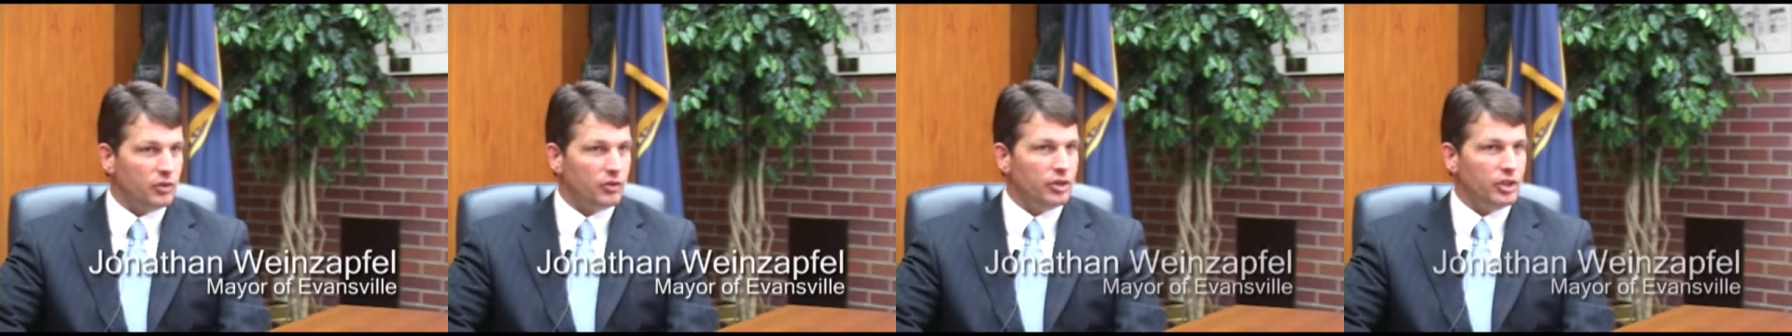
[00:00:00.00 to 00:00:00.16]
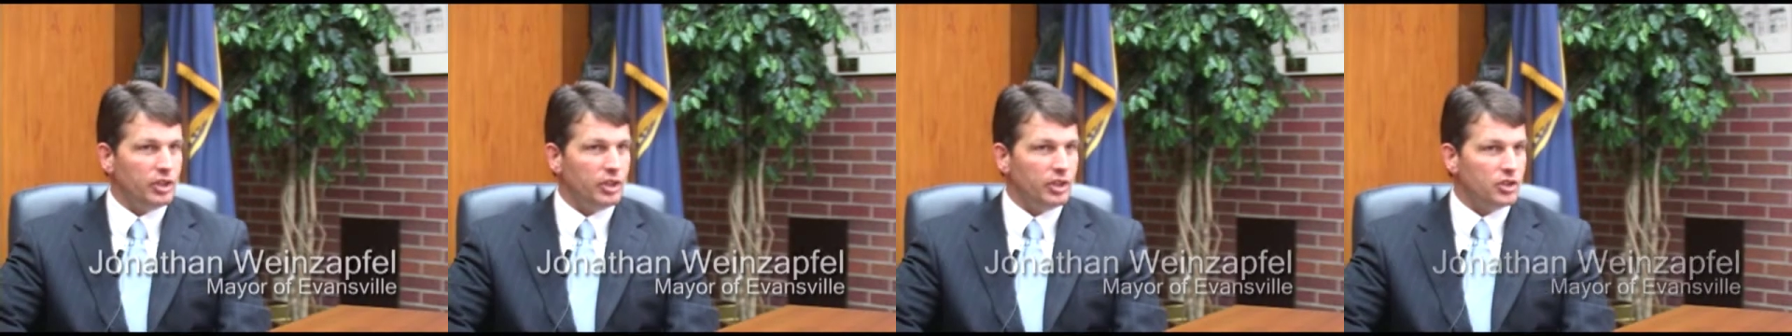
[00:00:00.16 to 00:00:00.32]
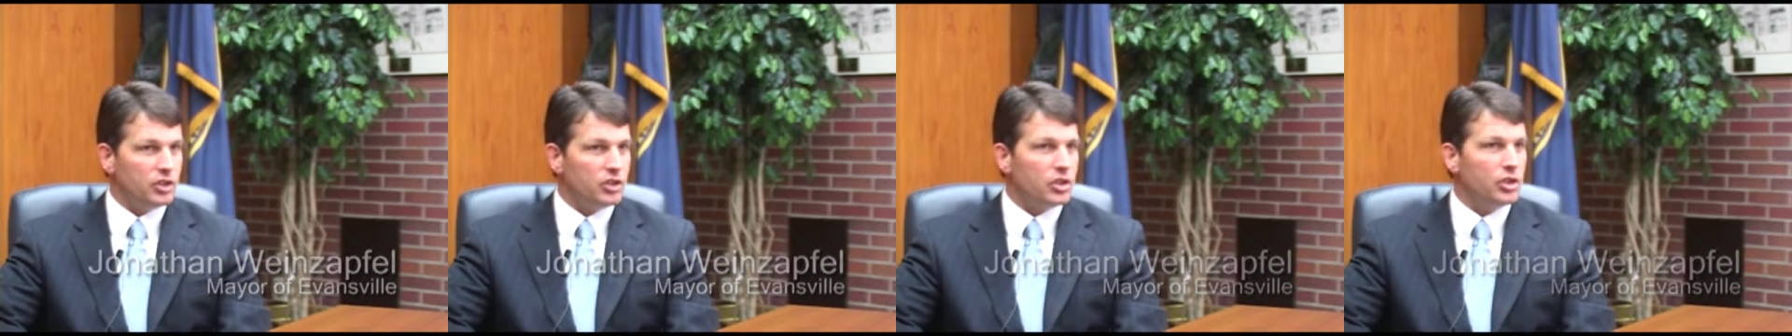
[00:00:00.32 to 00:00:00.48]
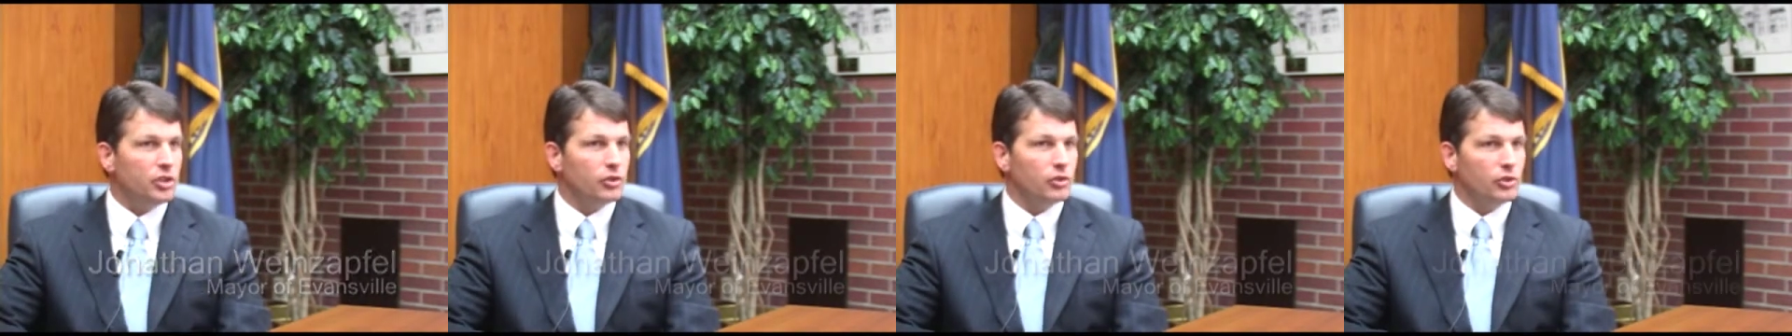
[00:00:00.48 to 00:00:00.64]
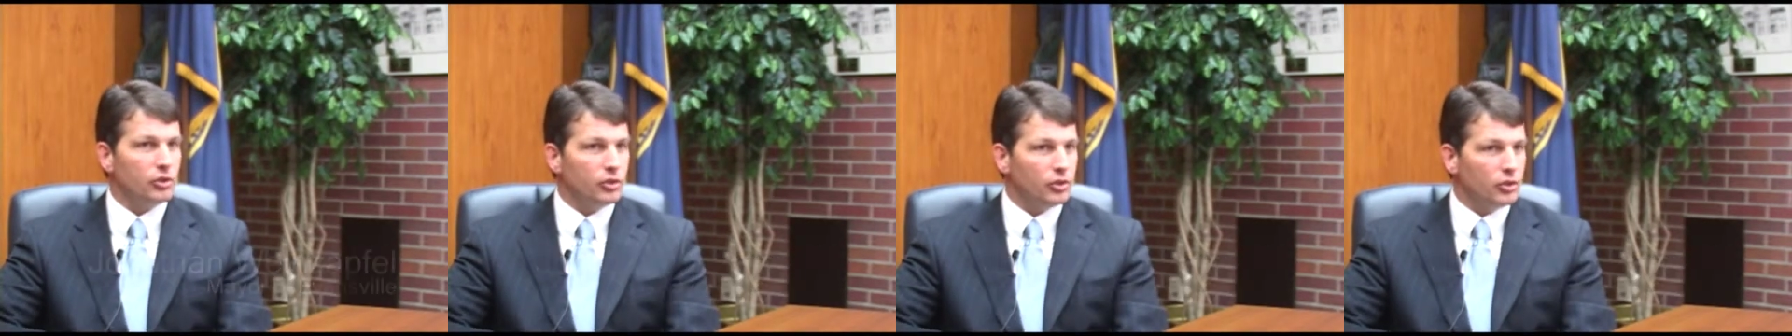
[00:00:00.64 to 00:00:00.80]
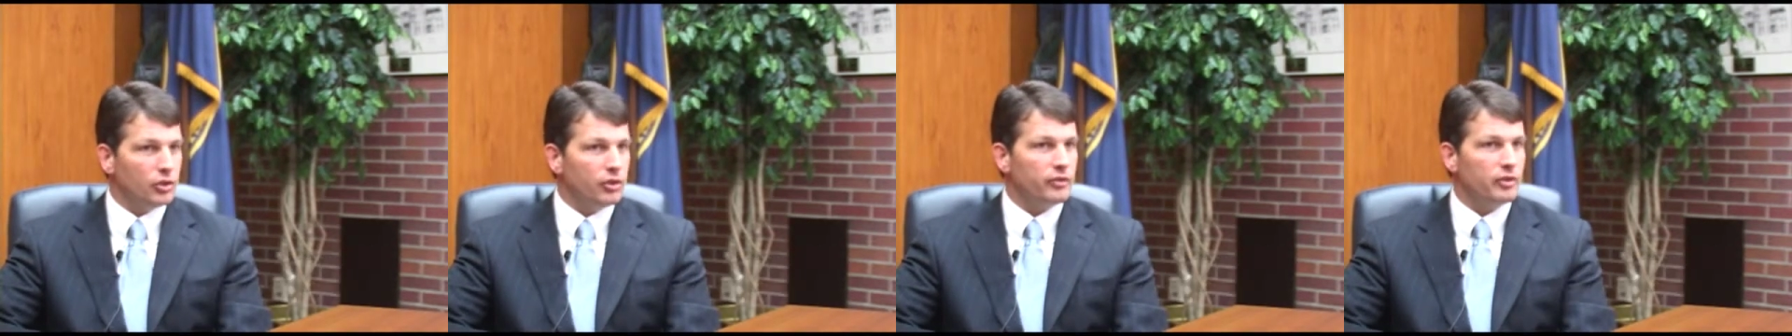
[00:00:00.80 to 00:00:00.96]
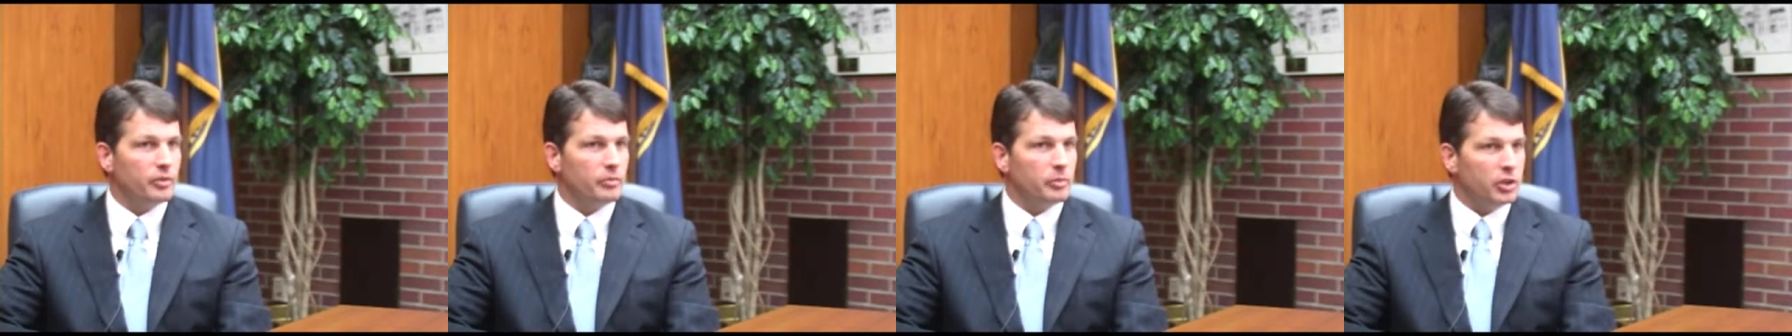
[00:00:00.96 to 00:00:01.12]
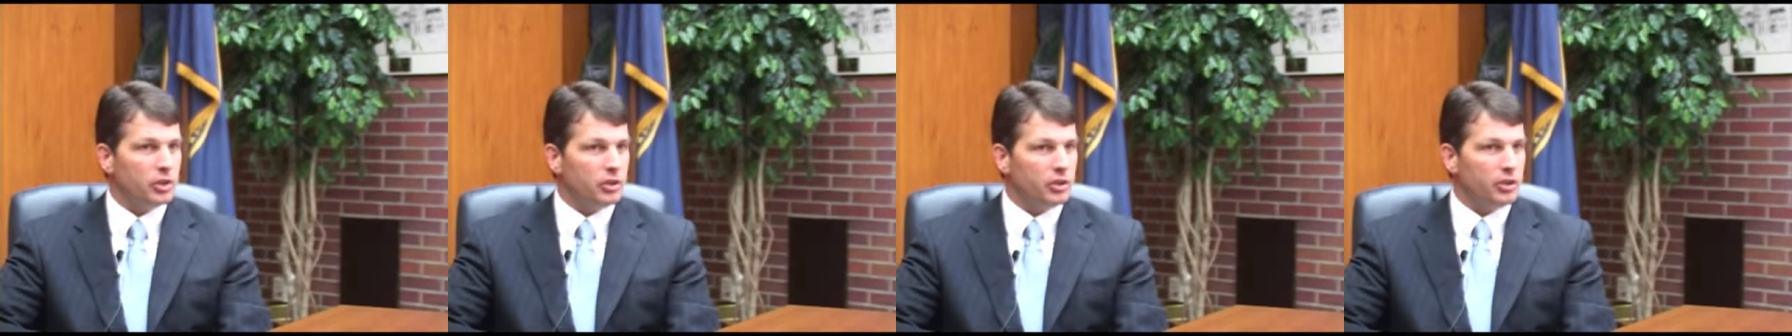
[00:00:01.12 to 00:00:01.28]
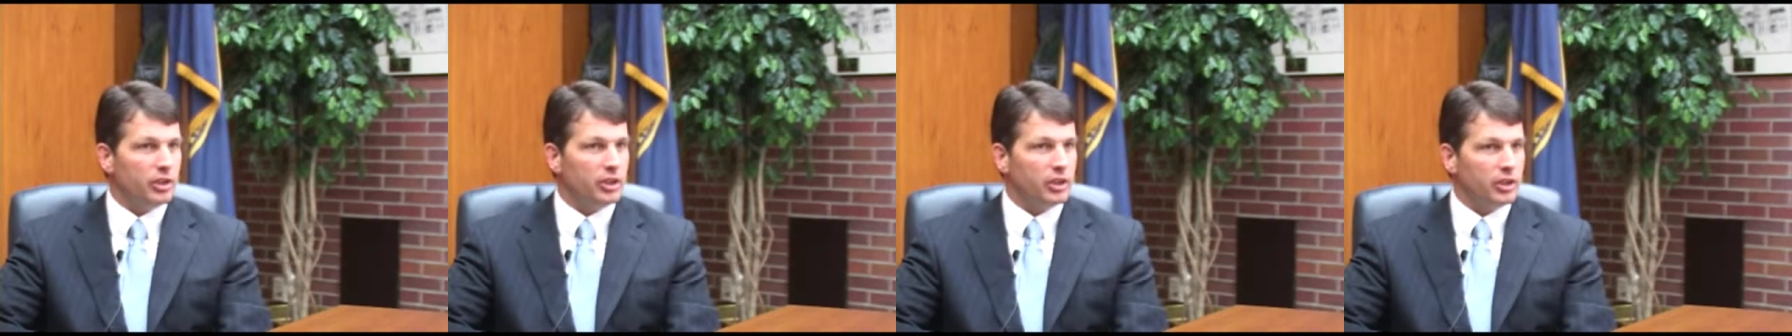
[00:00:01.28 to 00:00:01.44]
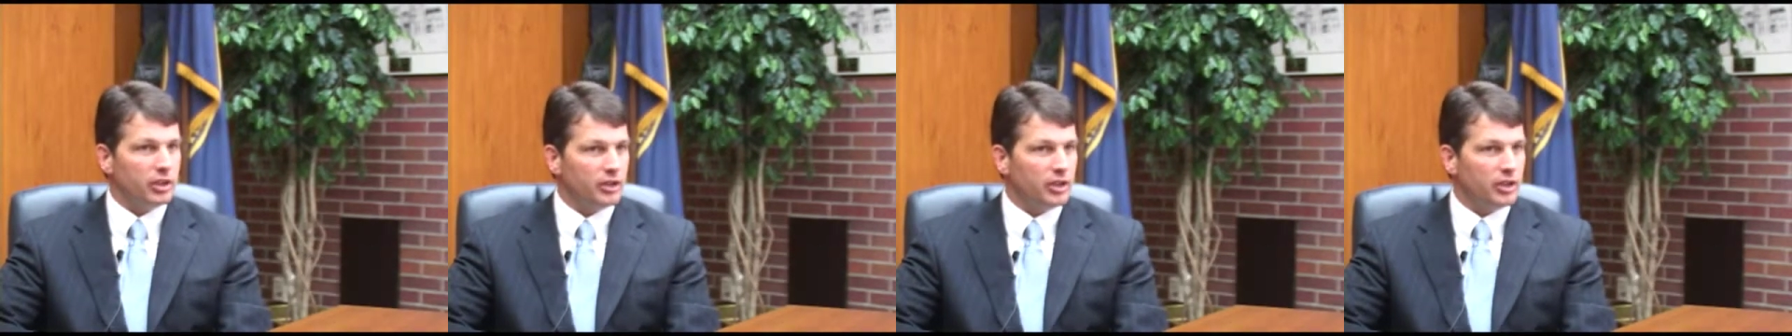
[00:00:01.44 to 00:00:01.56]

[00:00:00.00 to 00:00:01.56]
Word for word: the interior of the building,